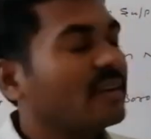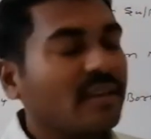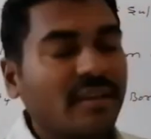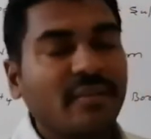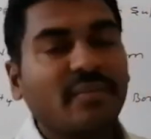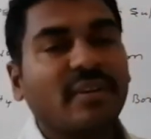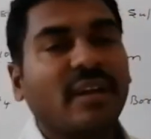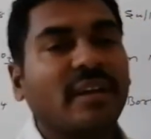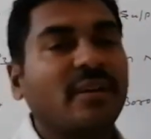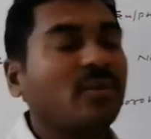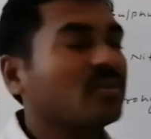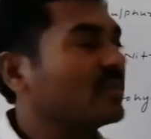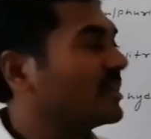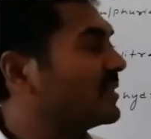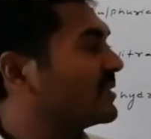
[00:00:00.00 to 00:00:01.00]
every
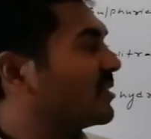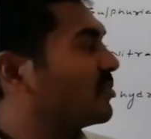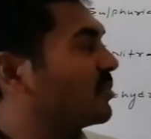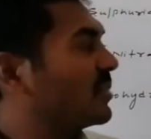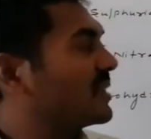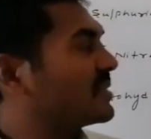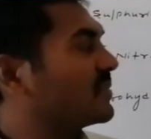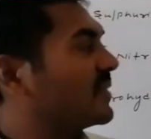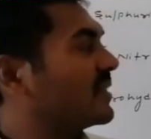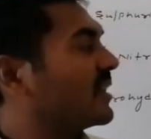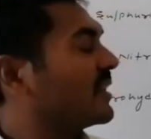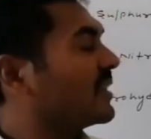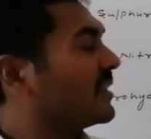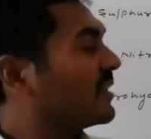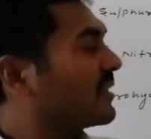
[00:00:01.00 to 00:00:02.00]
hydrogen is of +1,
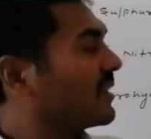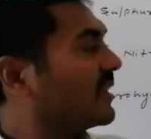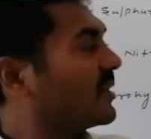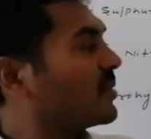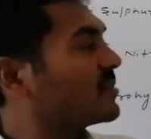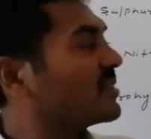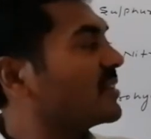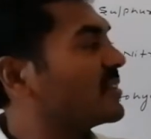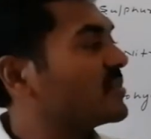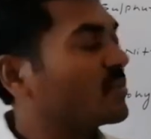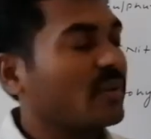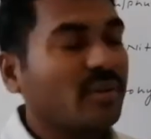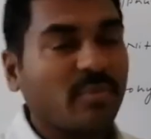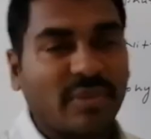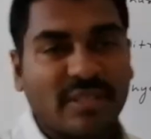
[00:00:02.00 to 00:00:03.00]
and here nitrogen is
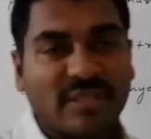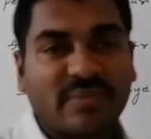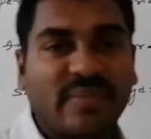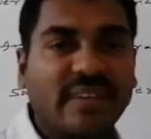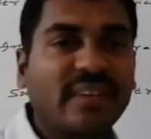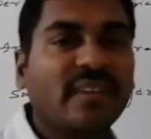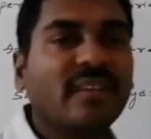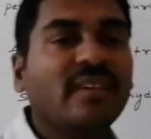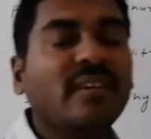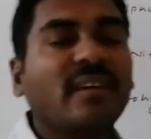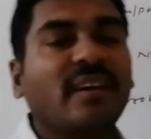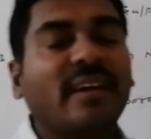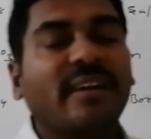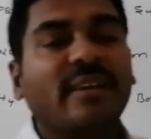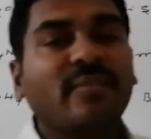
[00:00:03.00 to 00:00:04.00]
showing +5
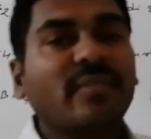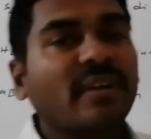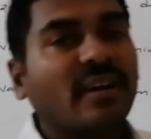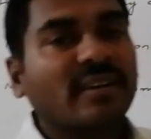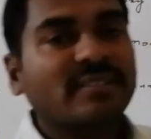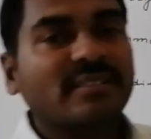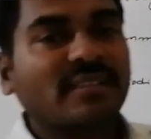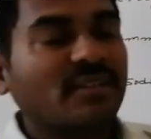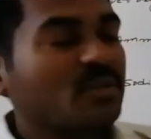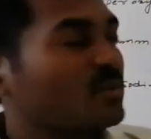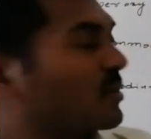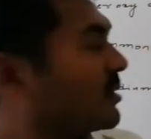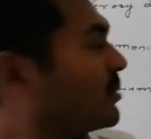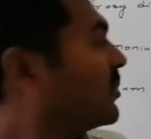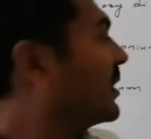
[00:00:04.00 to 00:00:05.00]
and every oxygen is
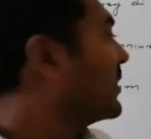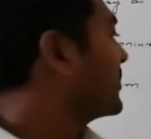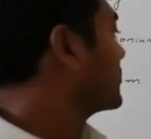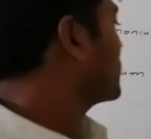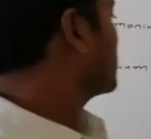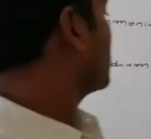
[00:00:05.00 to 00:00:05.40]
showing -2.